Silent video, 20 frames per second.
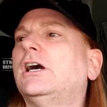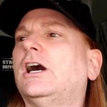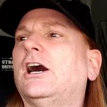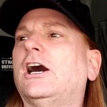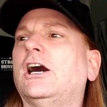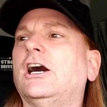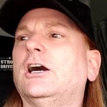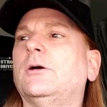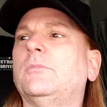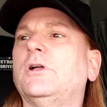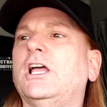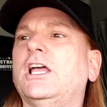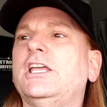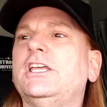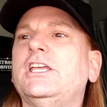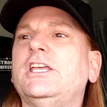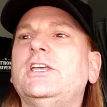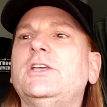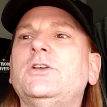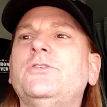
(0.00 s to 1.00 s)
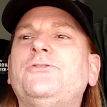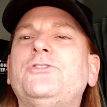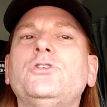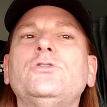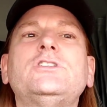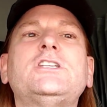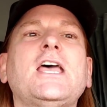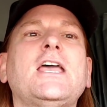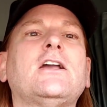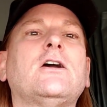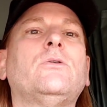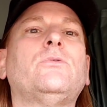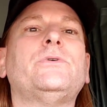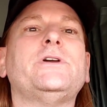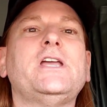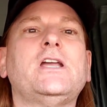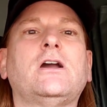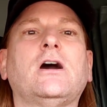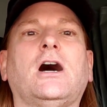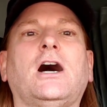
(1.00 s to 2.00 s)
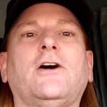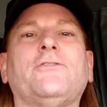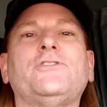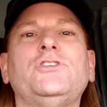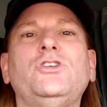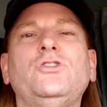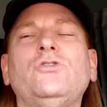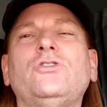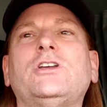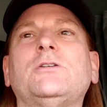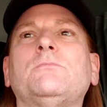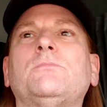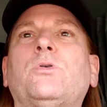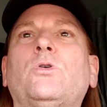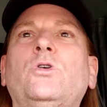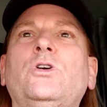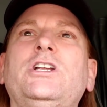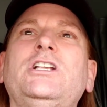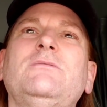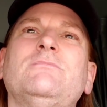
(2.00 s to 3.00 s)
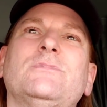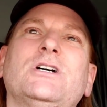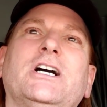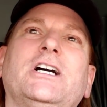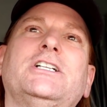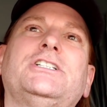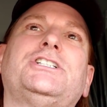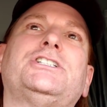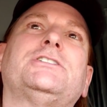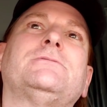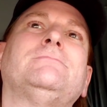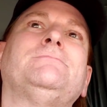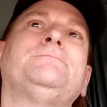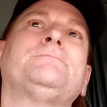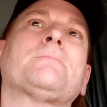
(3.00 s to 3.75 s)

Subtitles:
If you take a week off, you can pretty much